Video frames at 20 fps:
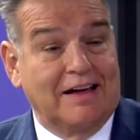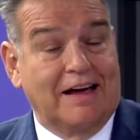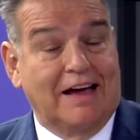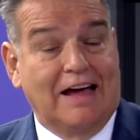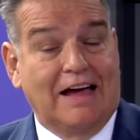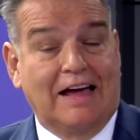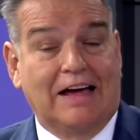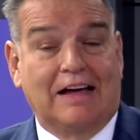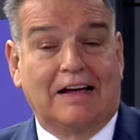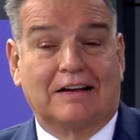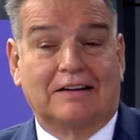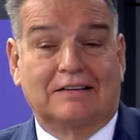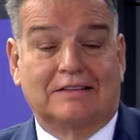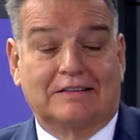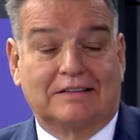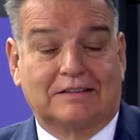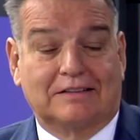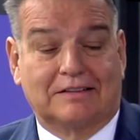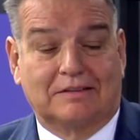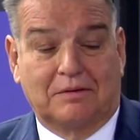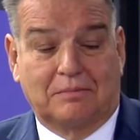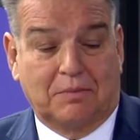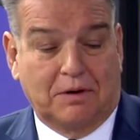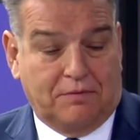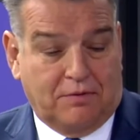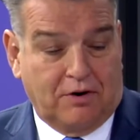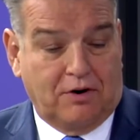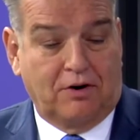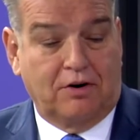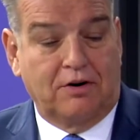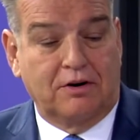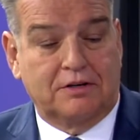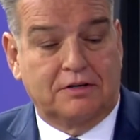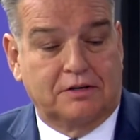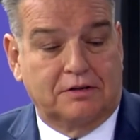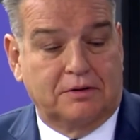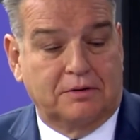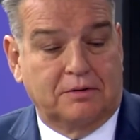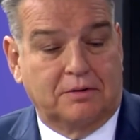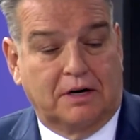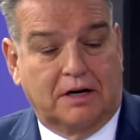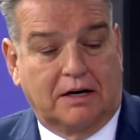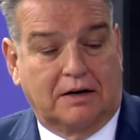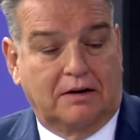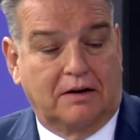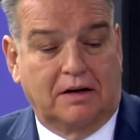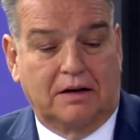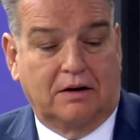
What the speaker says: But for her to,